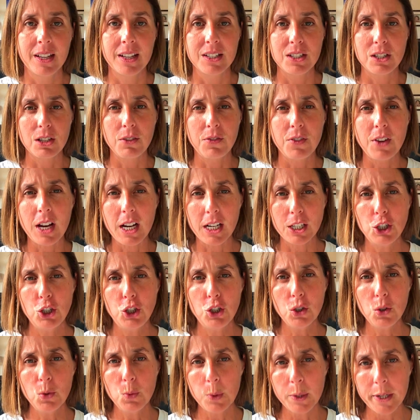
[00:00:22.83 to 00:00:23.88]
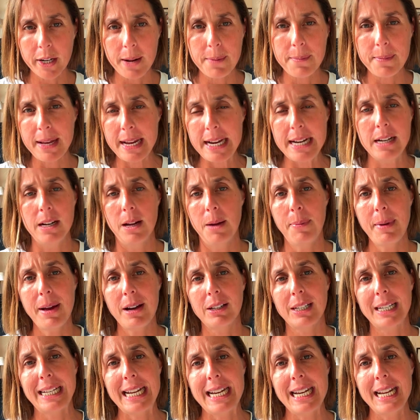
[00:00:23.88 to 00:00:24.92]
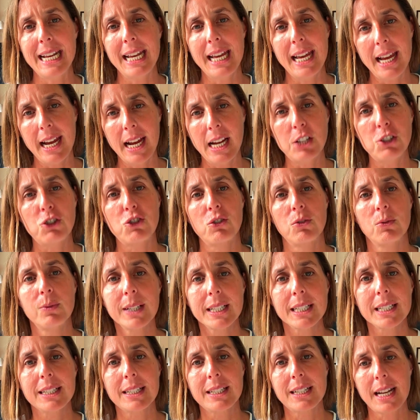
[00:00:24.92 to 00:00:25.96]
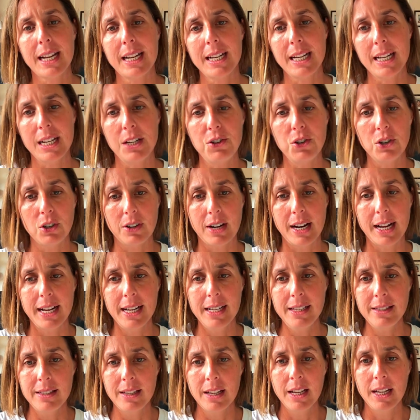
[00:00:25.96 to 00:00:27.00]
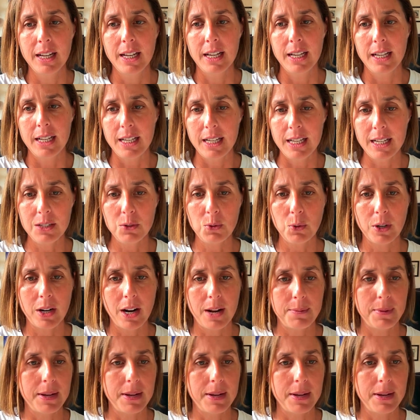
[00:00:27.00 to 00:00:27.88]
So if you're unsure what I mean about getting extra real estate in your ads, Here's what I